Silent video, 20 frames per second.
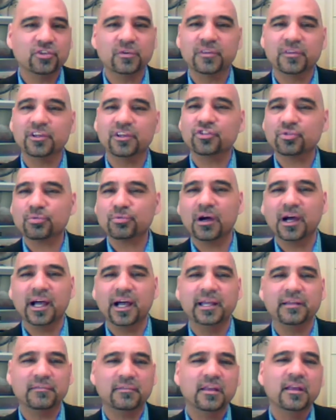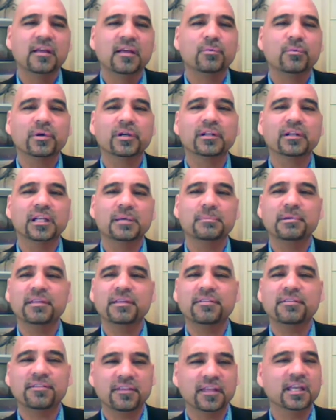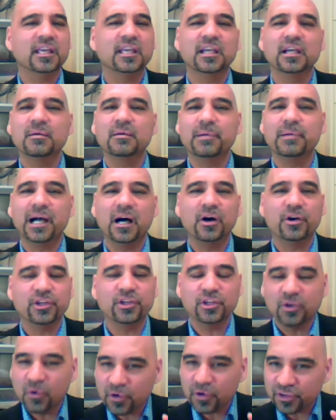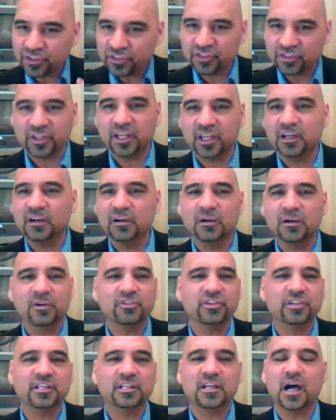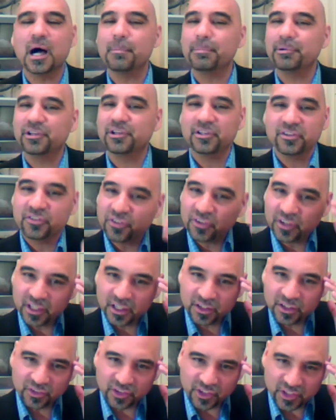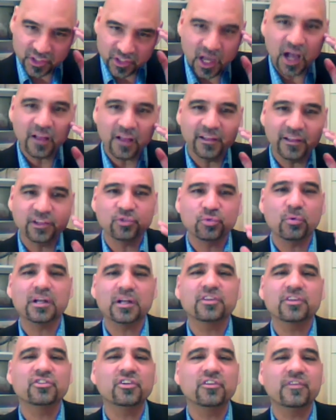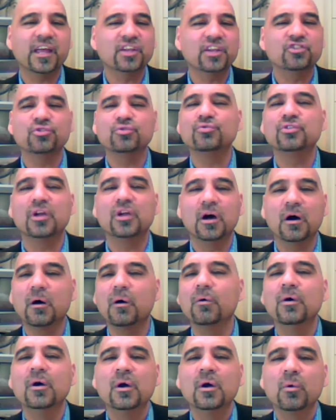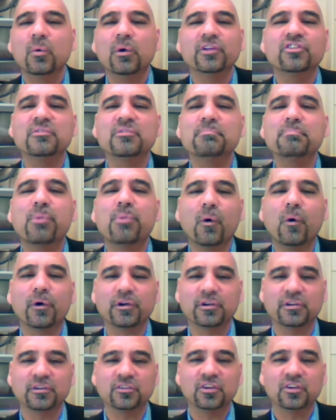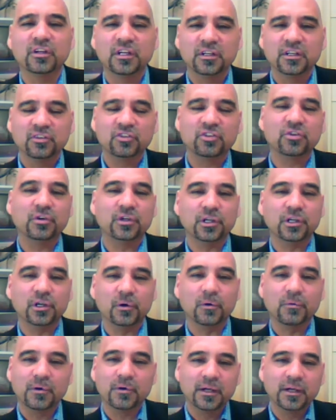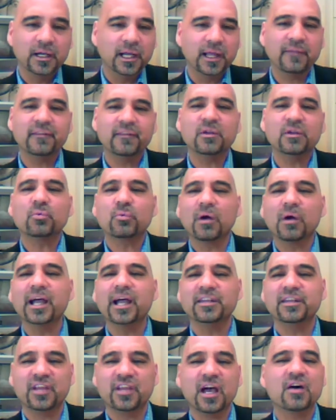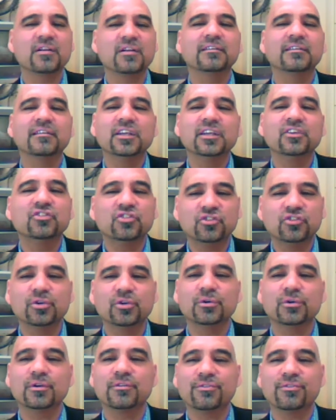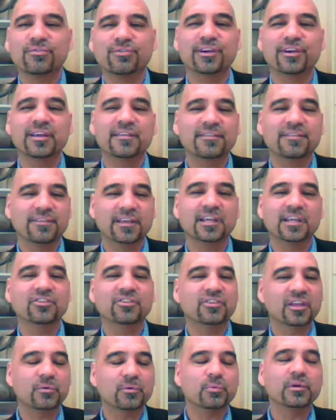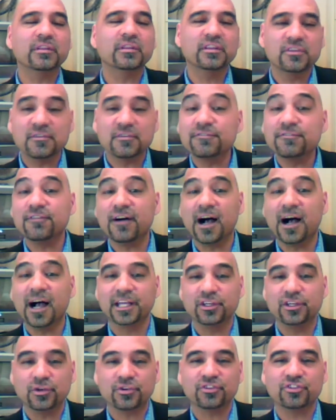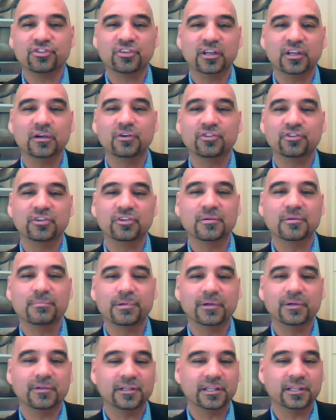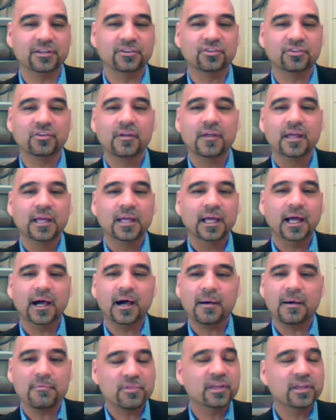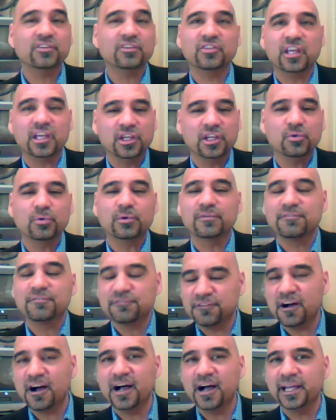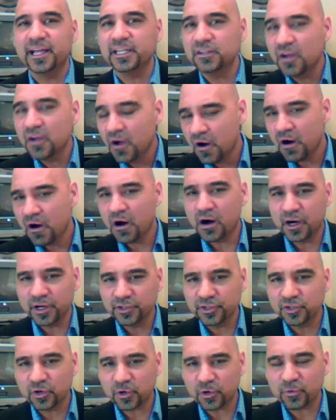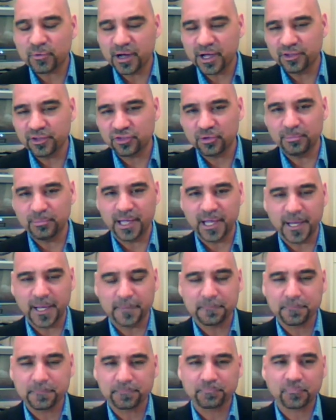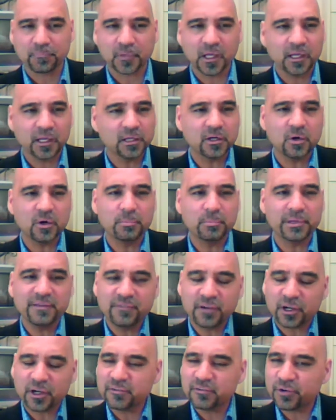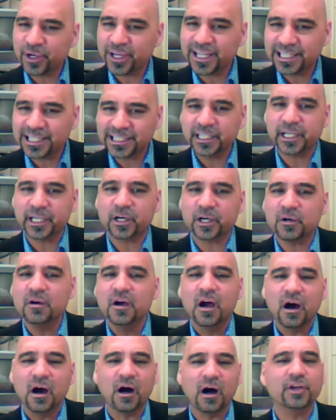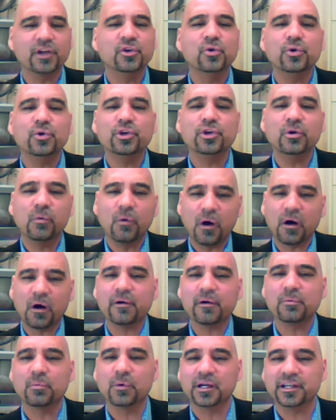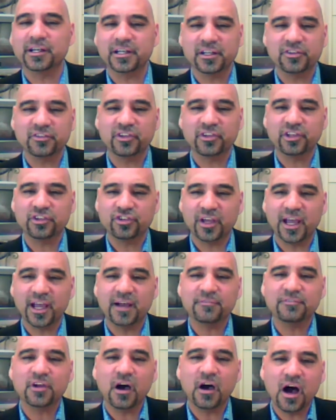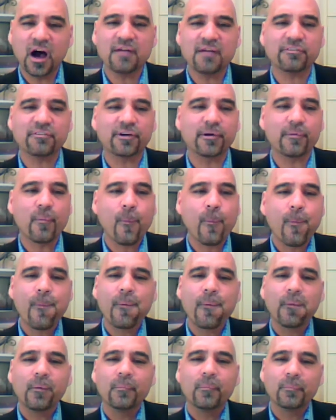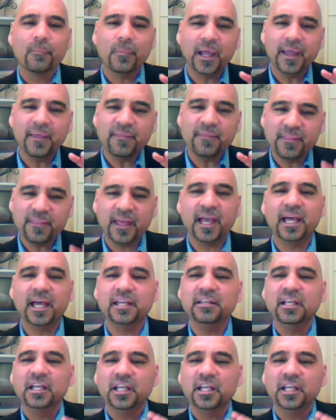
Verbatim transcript: Um, if you if you want to do this right, really be about your skills and competencies and knowledge. What is it that you know? What's important to you? and then write down at least two to three things that really define your skills and abilities. Uh, things that you would find on your resume. You know, be very, very clear on who you are and what it is that you have to offer.